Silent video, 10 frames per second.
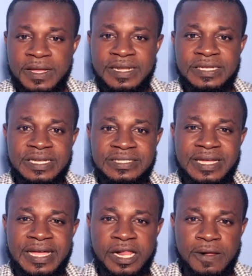they
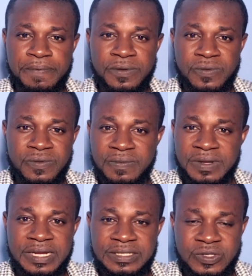just help you
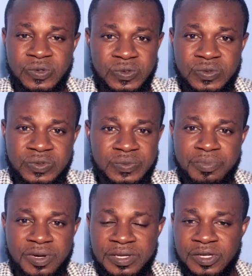get your
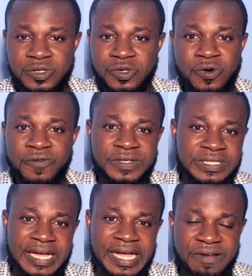
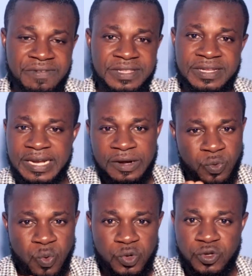visa, everything,
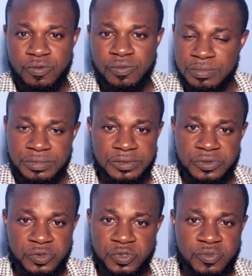and go,
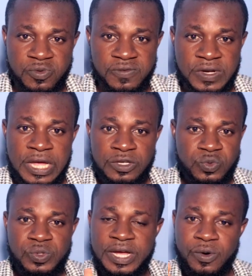you move.
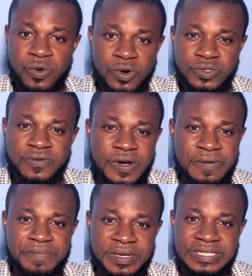So there are a whole lot of
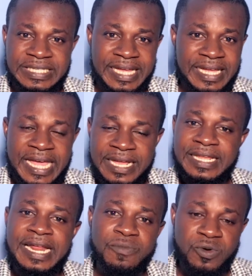companies here
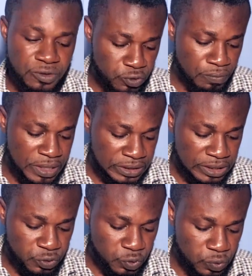that I'm going to
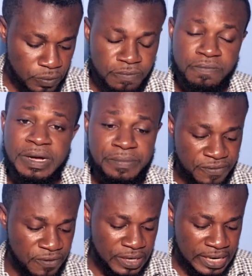mention to you. But
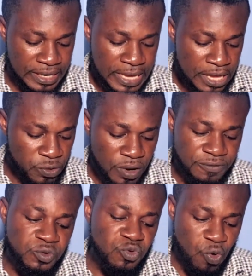before then, you
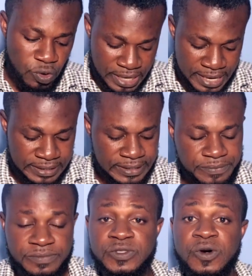have to know that
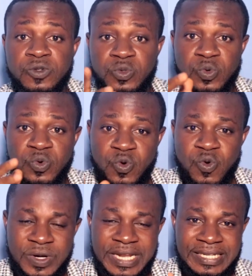I
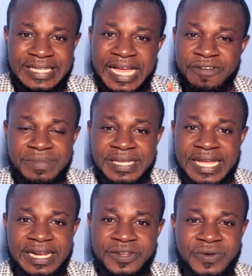have been
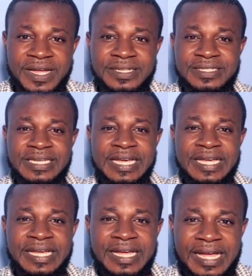telling you that
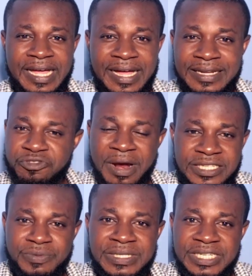try
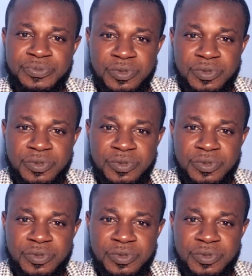as much as